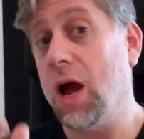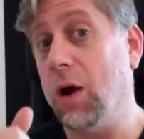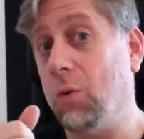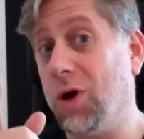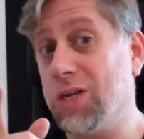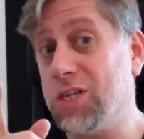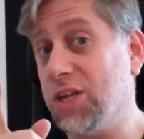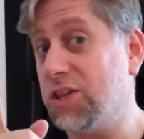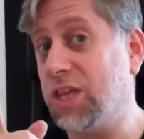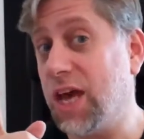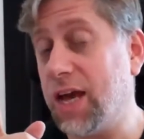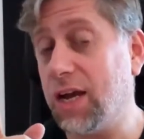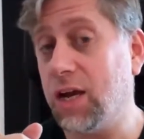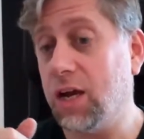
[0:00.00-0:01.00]
I want to
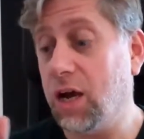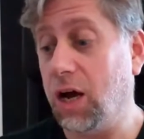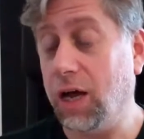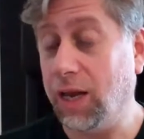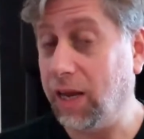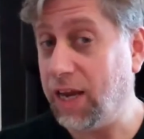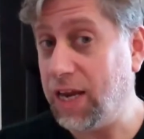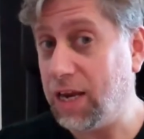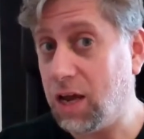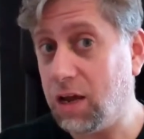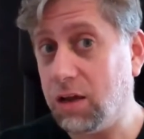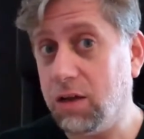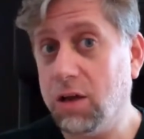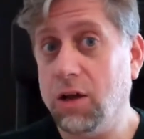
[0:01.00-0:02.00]
thank
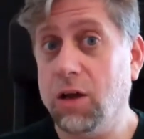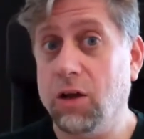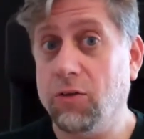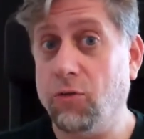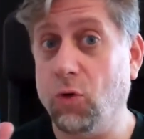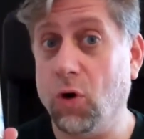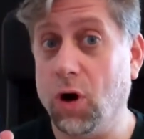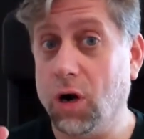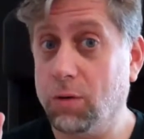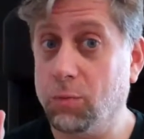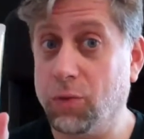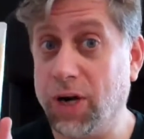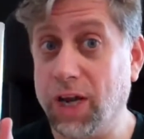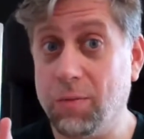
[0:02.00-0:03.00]
Alina for
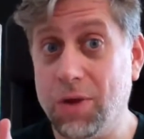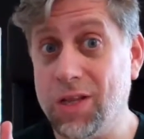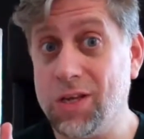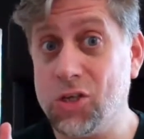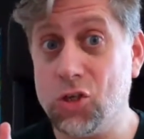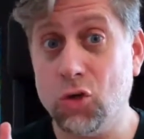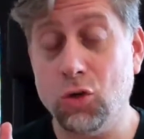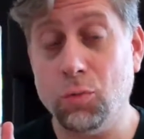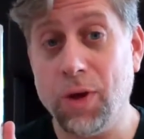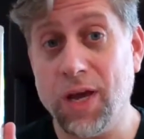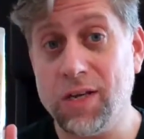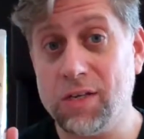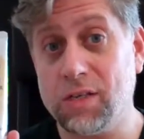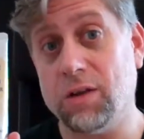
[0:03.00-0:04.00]
bringing me this
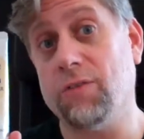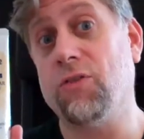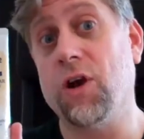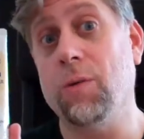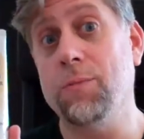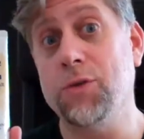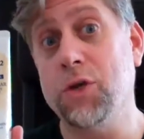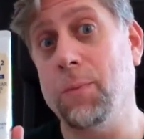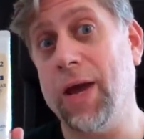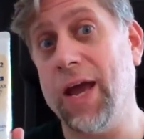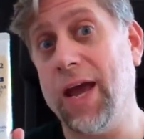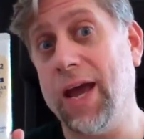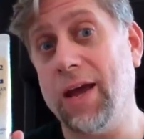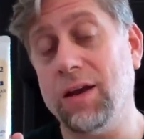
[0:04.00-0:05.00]
toothpaste from
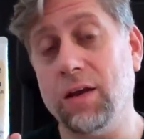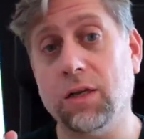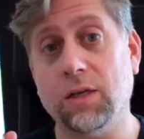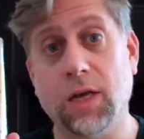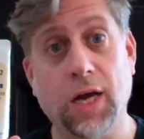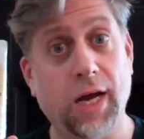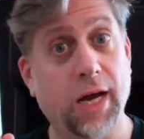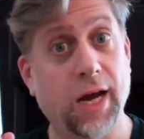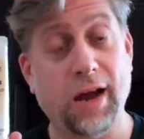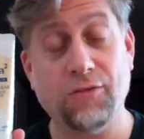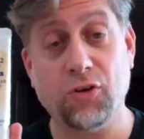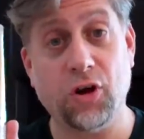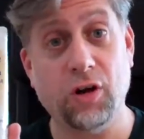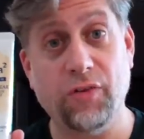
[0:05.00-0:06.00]
Japan
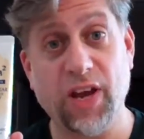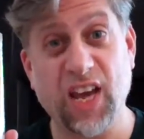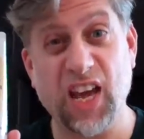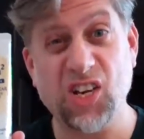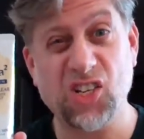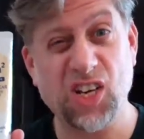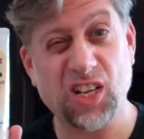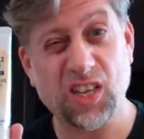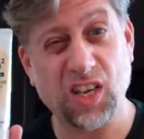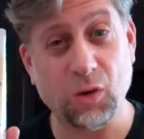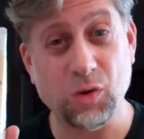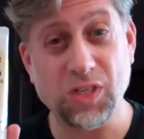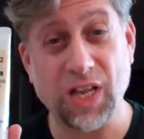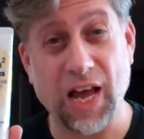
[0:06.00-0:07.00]
after her vacation, I think
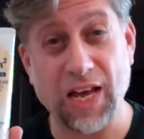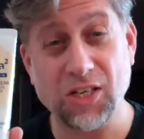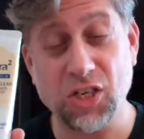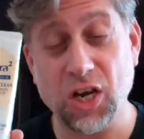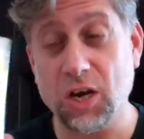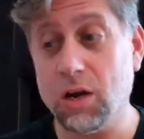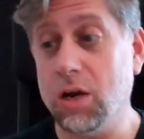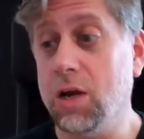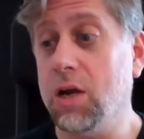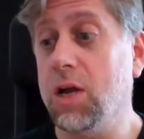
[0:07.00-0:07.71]
it was last year.